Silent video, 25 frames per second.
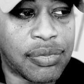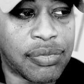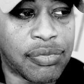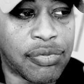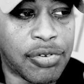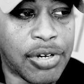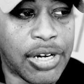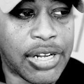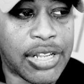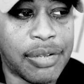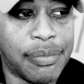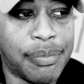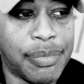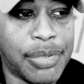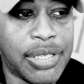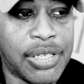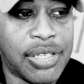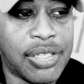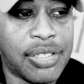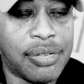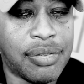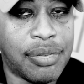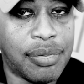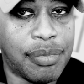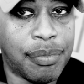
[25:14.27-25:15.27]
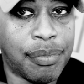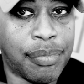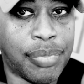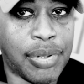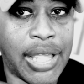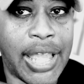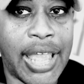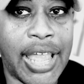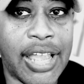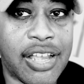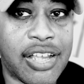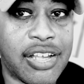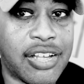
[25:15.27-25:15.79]
recommend
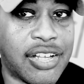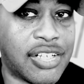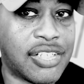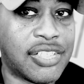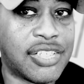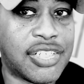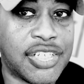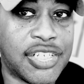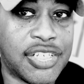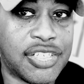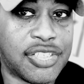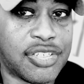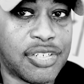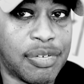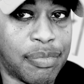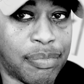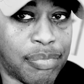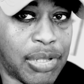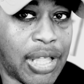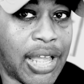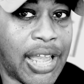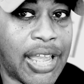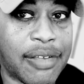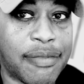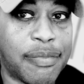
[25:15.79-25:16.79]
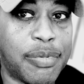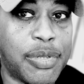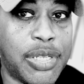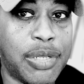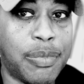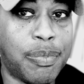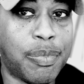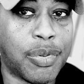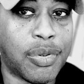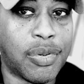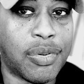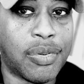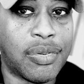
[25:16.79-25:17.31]
black content to black
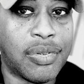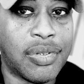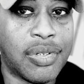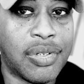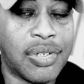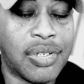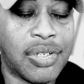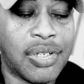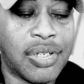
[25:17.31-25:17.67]
people.